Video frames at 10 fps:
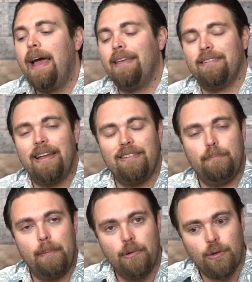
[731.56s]
has a nice
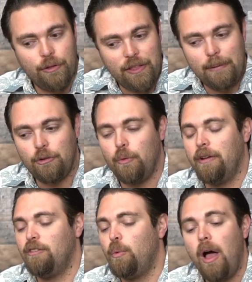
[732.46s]
biblical theme to it
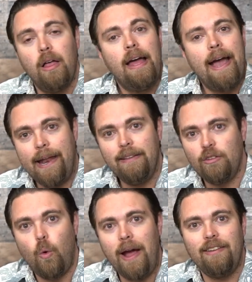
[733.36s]
as well, and it's
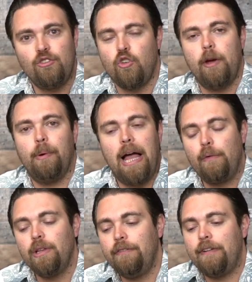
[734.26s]
quite enjoyable. I
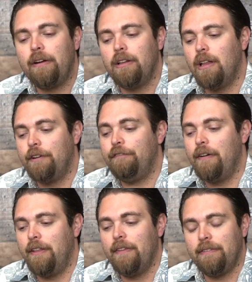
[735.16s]
really found a lot of
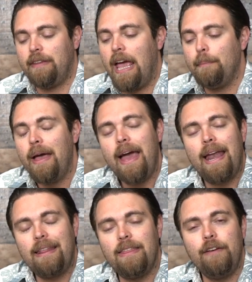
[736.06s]
fun in this game,
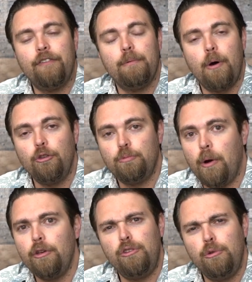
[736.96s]
and I think for the most
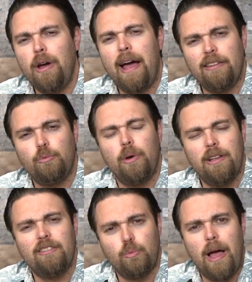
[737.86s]
part you guys will
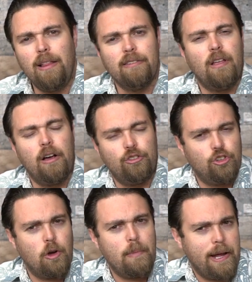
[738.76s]
as well, as long as
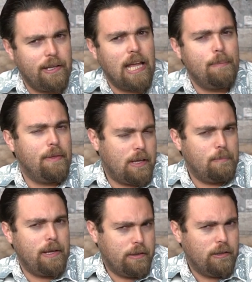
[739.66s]
you don't mind a game that
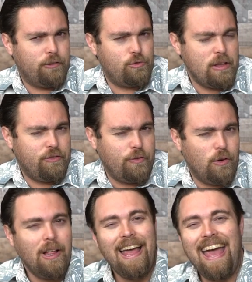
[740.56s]
can be a little
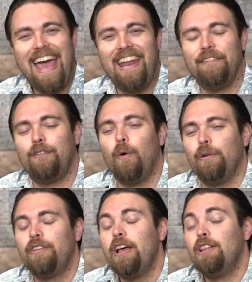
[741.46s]
stressful. And of
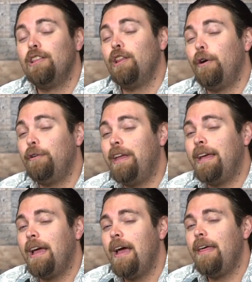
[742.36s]
course,
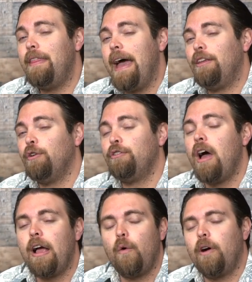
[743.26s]
learning that you're
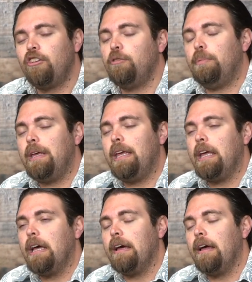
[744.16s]
not going to
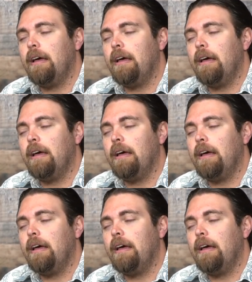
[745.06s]
be